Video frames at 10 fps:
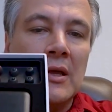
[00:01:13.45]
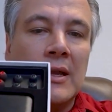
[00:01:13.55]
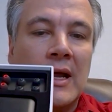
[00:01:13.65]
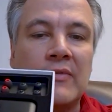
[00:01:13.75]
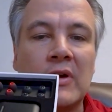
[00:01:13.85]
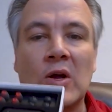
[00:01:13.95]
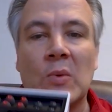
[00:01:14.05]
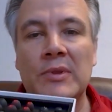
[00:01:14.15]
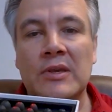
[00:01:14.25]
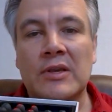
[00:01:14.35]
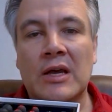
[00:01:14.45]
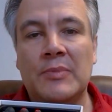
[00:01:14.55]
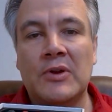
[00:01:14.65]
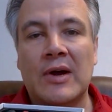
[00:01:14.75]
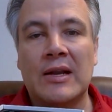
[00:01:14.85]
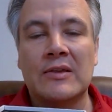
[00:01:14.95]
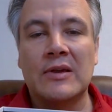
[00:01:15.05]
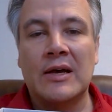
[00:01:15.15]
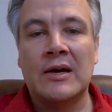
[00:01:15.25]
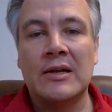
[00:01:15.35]
Now, I've already opened this up and tried this
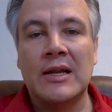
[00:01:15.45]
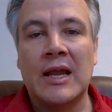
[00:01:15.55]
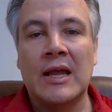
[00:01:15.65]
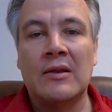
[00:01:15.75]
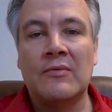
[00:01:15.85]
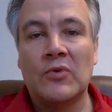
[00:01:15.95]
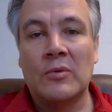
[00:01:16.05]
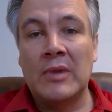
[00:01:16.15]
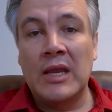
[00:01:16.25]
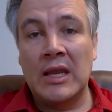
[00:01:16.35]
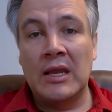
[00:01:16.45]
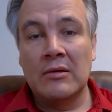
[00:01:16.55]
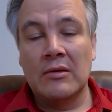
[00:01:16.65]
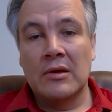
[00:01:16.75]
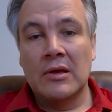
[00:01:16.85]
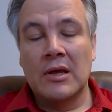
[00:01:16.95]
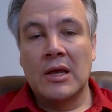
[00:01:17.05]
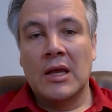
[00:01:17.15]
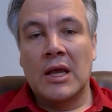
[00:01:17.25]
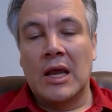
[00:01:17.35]
out, and for me,
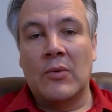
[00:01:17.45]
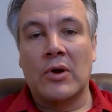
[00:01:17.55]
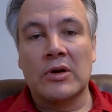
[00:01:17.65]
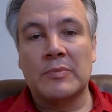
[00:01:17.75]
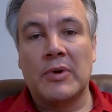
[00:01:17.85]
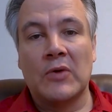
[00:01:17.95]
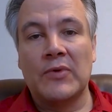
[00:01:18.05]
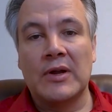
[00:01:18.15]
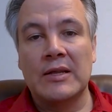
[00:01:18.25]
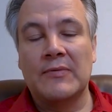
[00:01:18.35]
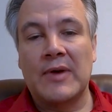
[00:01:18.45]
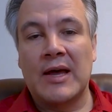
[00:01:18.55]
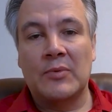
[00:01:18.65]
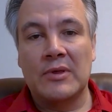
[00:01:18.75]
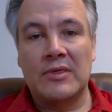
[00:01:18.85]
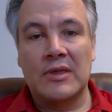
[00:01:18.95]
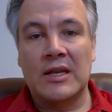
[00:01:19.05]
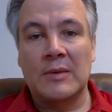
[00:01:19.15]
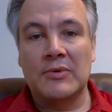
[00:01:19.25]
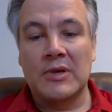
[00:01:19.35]
it works perfectly fine with the
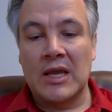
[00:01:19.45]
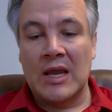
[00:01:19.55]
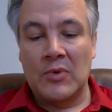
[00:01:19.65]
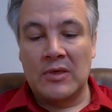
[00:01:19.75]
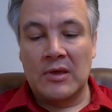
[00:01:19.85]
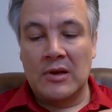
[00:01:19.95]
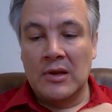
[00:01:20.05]
tips that came with it.